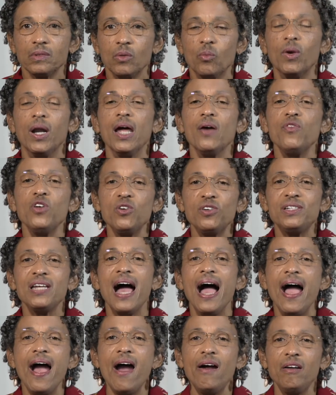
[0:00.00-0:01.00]
Whenever you're
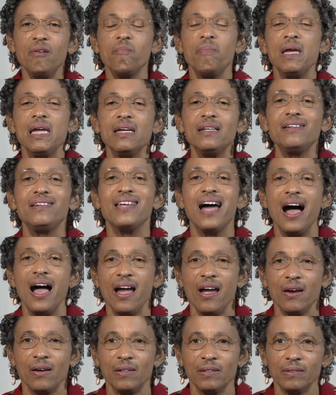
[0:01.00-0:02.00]
tired of being
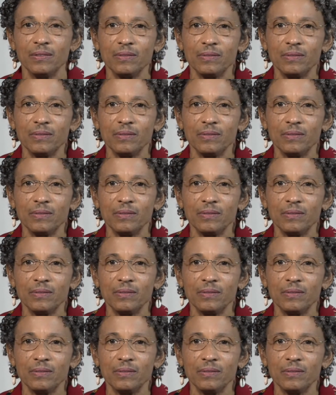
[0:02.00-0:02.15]
tired.